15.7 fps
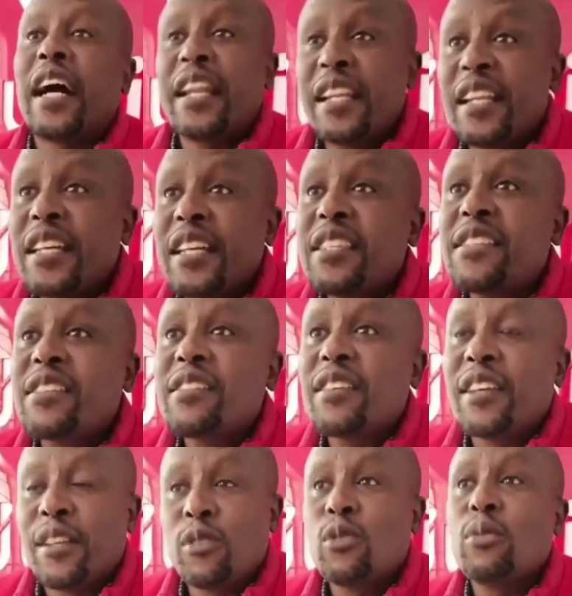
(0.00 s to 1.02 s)

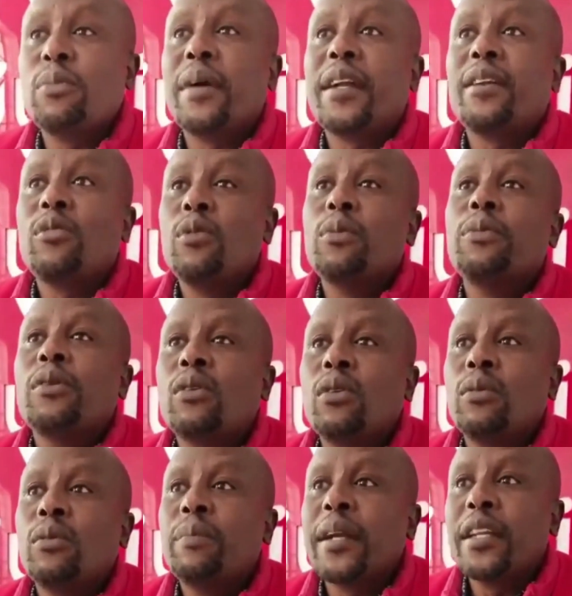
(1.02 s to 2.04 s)
candidates in
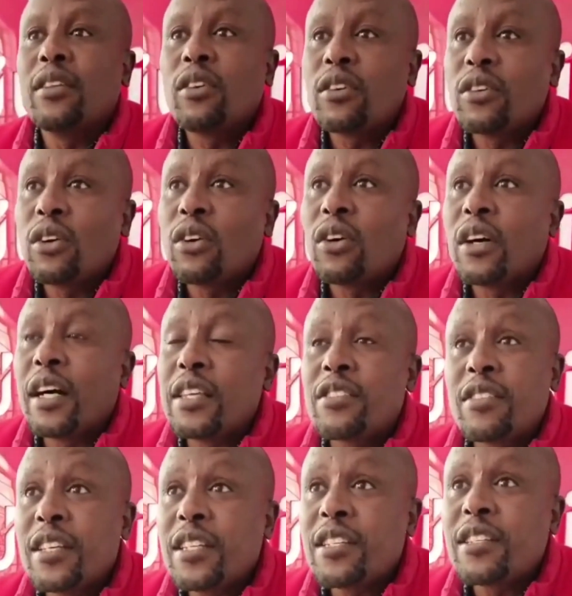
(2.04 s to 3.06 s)
gubernatorial
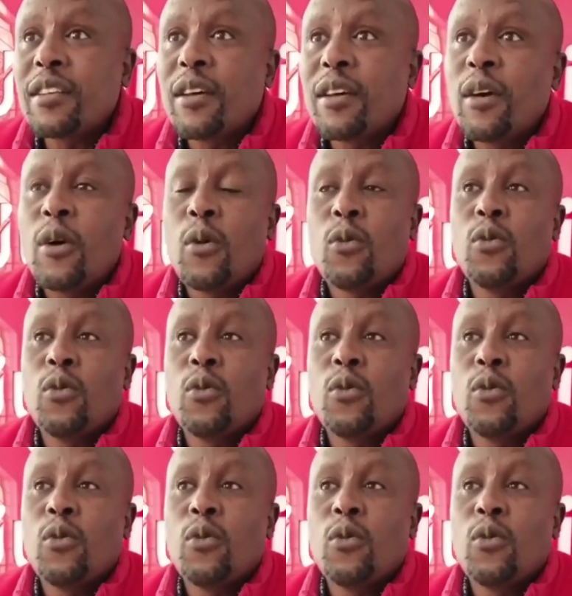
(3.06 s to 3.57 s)
seats,